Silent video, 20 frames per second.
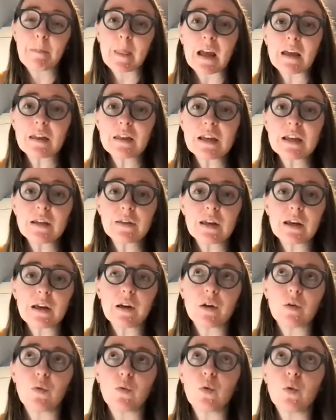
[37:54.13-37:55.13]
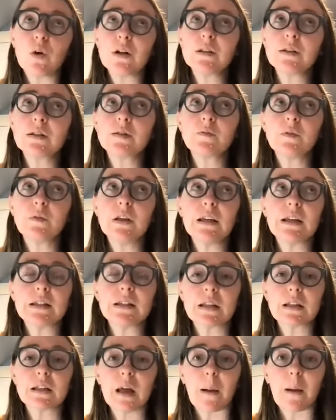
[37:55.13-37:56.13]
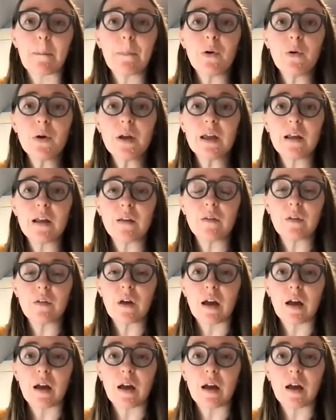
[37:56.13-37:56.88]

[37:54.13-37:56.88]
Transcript: I think that once we get to that point,